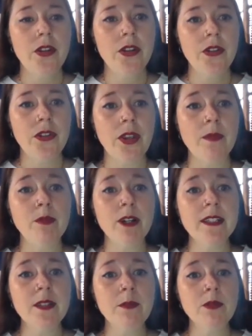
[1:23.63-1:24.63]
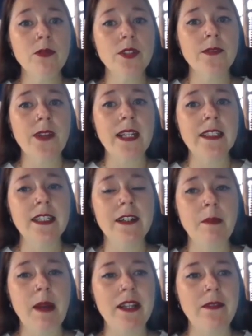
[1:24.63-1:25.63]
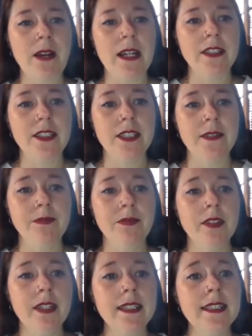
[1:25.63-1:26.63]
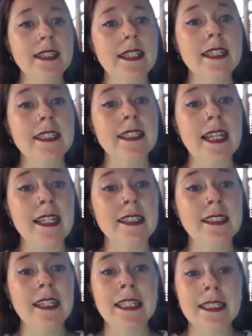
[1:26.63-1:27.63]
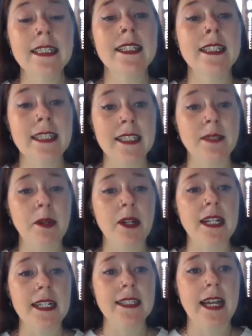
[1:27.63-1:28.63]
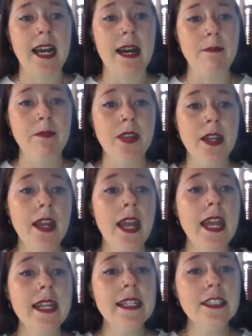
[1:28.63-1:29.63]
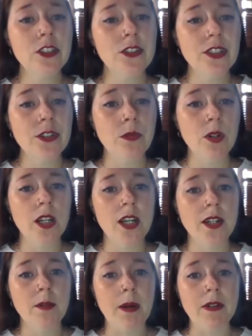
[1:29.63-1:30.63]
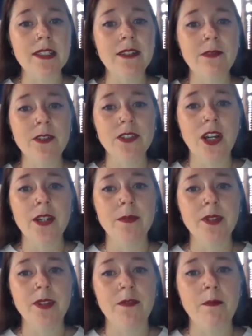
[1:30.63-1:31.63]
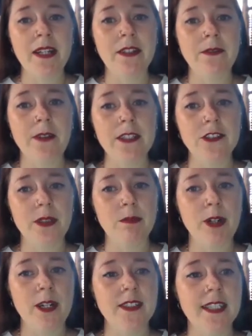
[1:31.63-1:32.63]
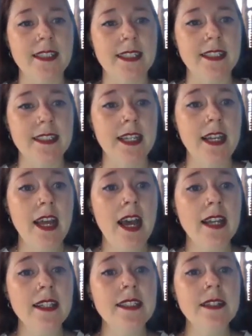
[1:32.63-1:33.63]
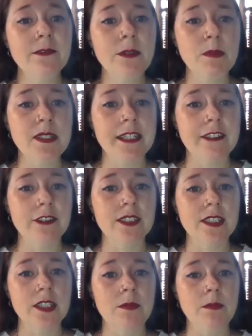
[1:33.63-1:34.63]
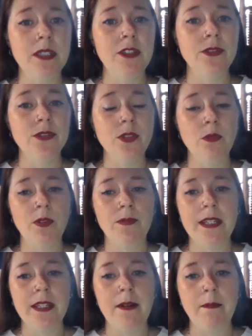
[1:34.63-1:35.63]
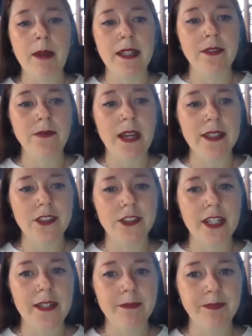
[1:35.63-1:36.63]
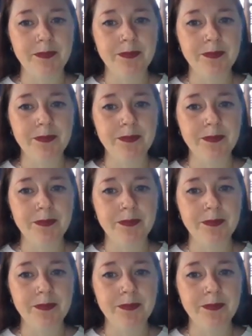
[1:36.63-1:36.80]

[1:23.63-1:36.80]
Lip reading: So Principles of Engineering Manufacture. This is assessed by an exam. In this unit, you will learn about the different types of manufacturing processes and the different materials that can be used within manufacturing.